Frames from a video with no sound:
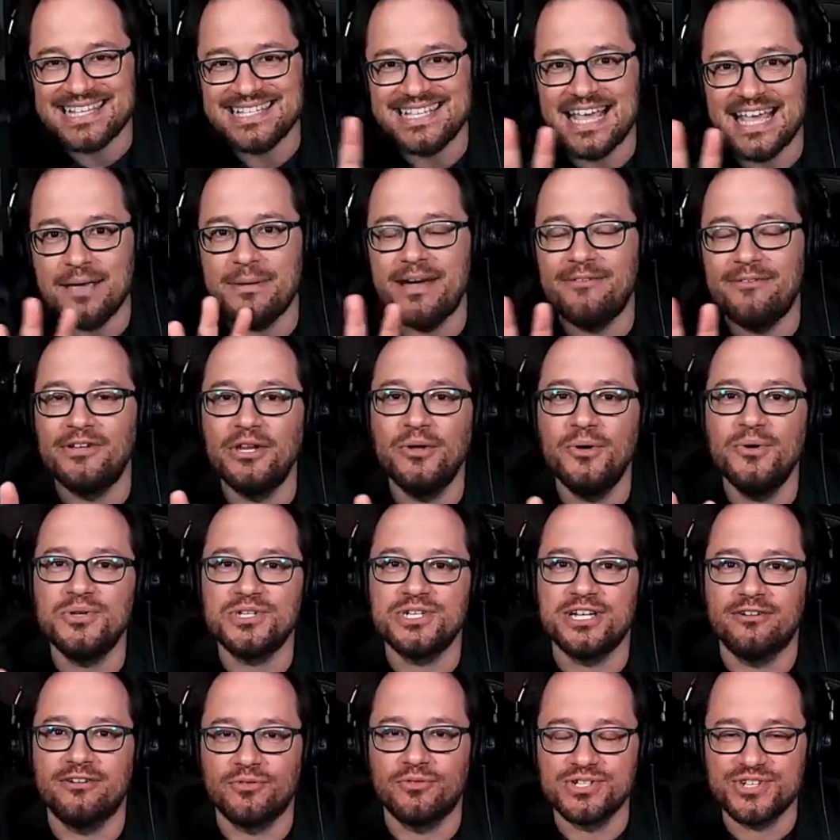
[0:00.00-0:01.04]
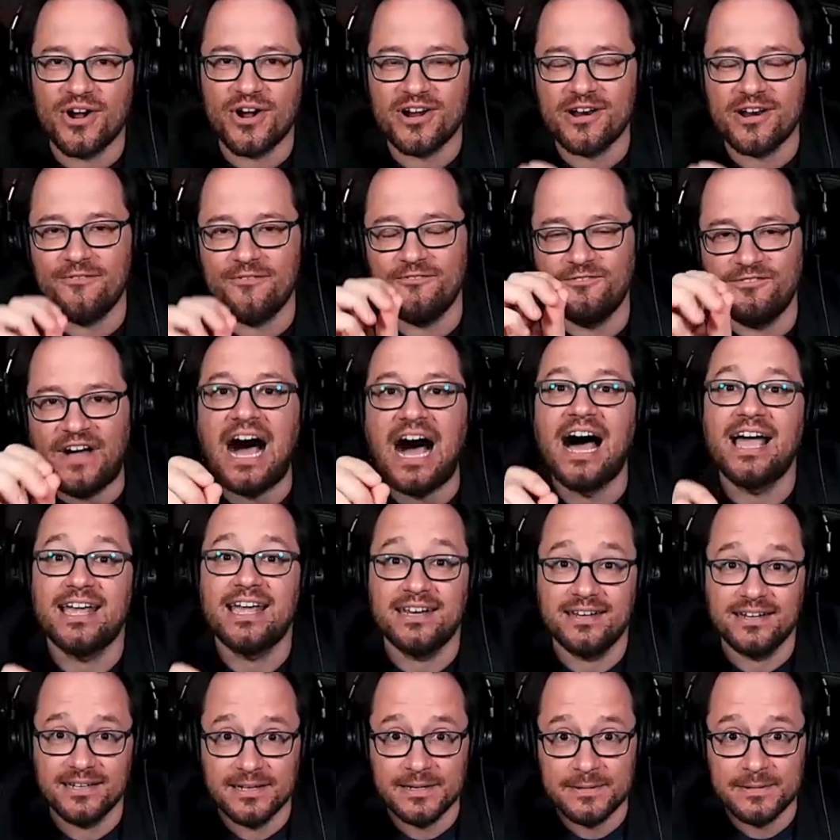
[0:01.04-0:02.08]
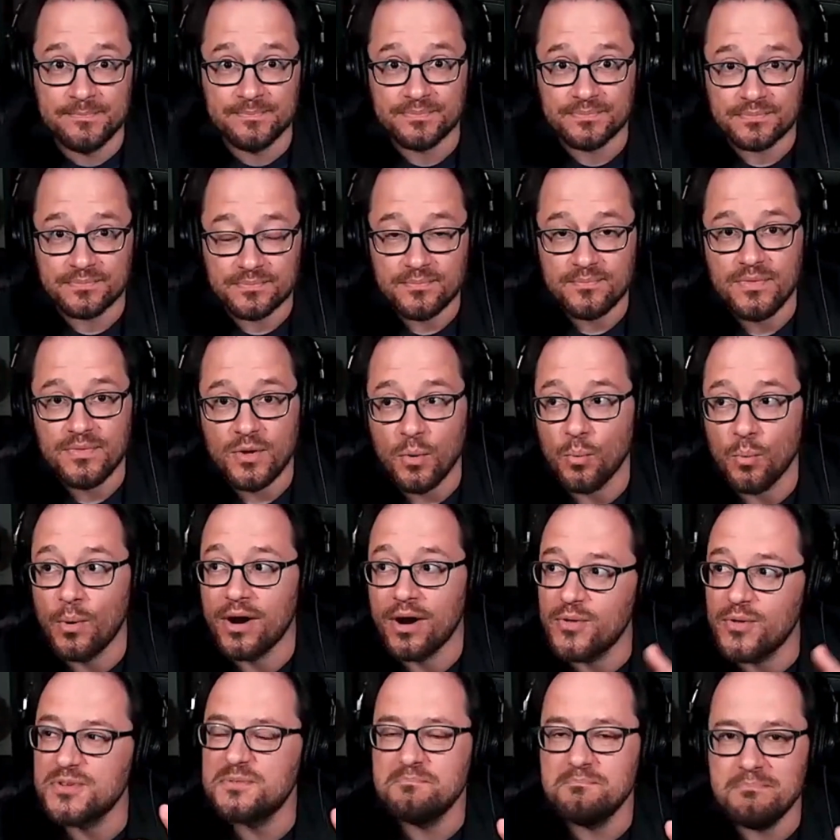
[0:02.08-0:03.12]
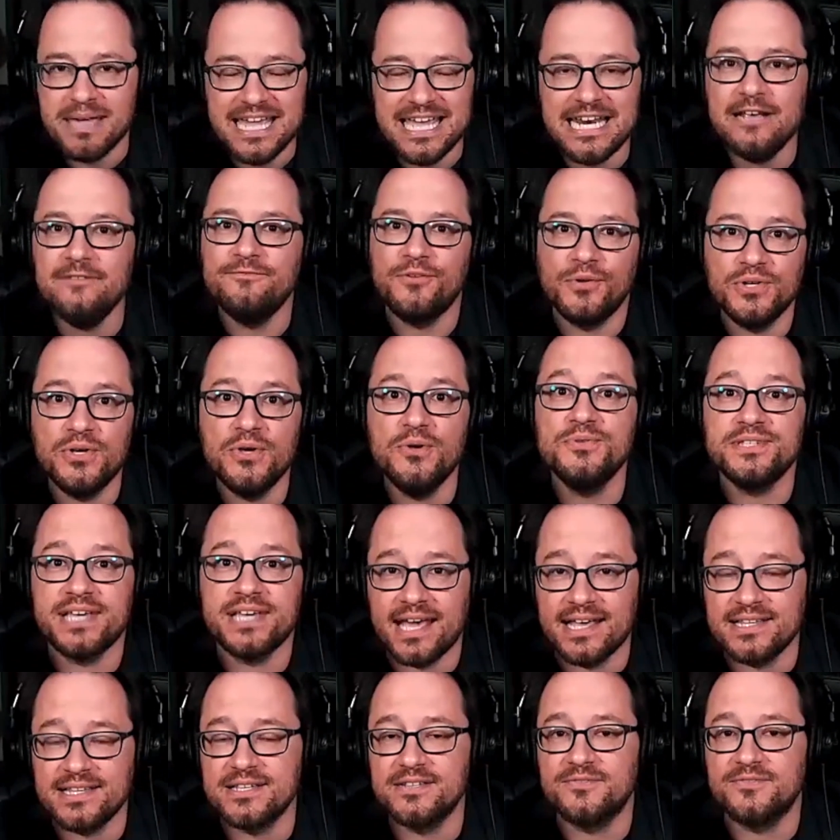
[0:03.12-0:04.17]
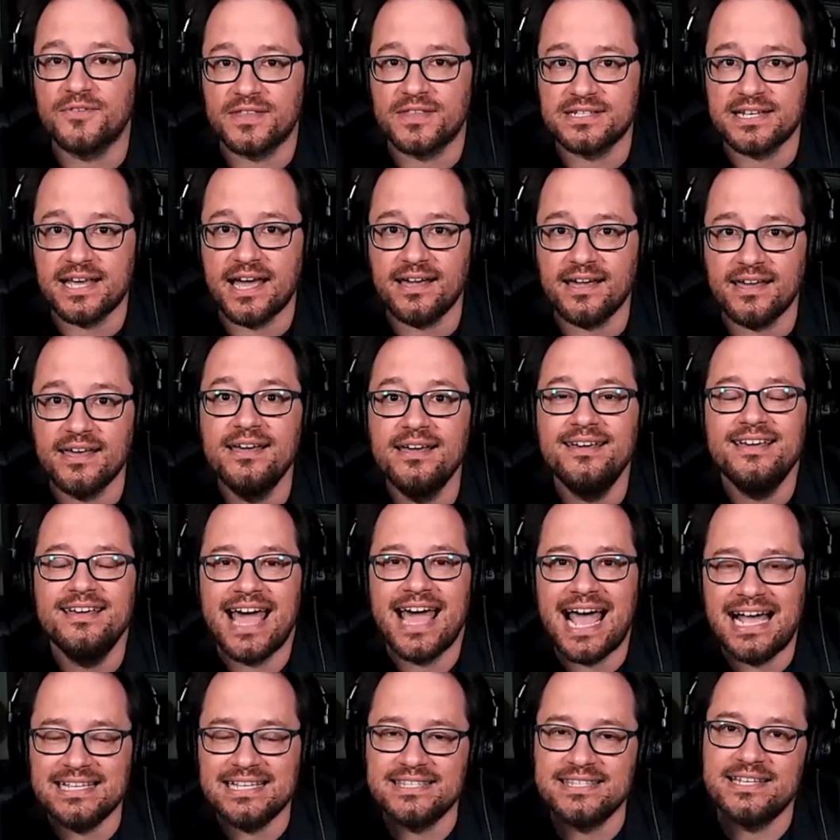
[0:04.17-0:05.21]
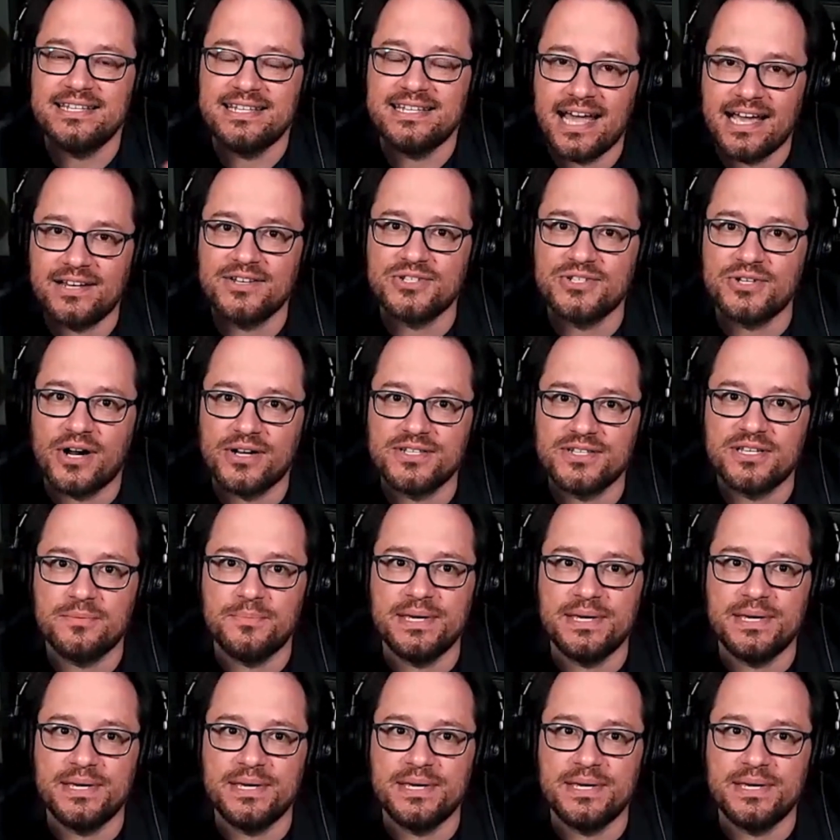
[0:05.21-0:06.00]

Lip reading: same evolution of we're starting to find where are those meaningful use cases for the tech as the tech just starts to